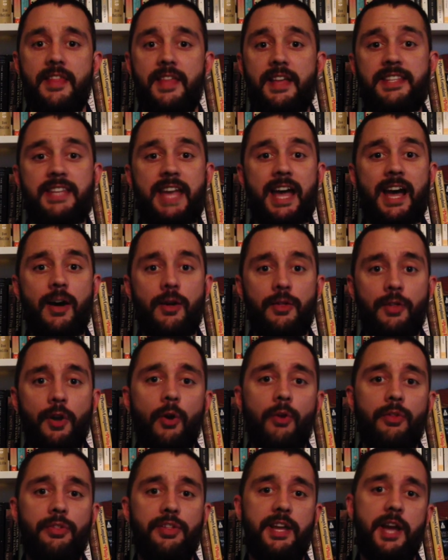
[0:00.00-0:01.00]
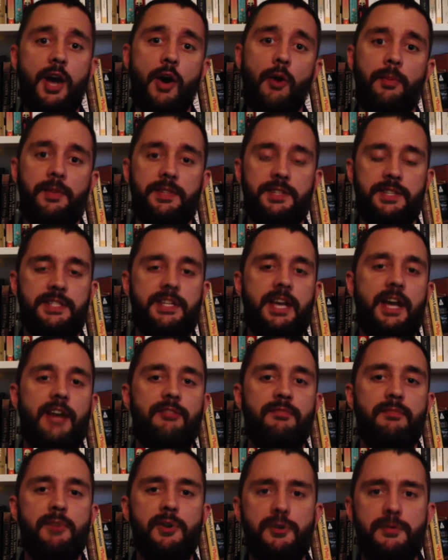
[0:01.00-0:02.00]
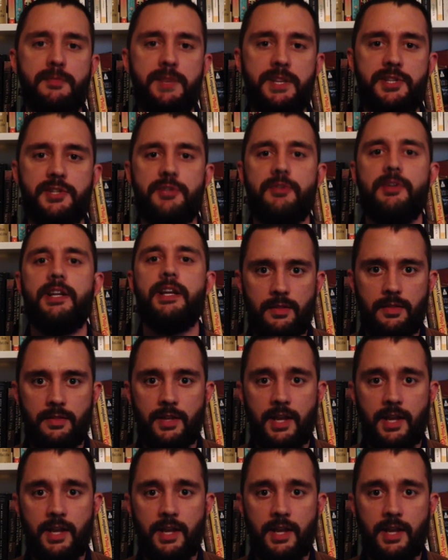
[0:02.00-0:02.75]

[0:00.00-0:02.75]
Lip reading: That's how the whole thing opens, this kind of murder mystery.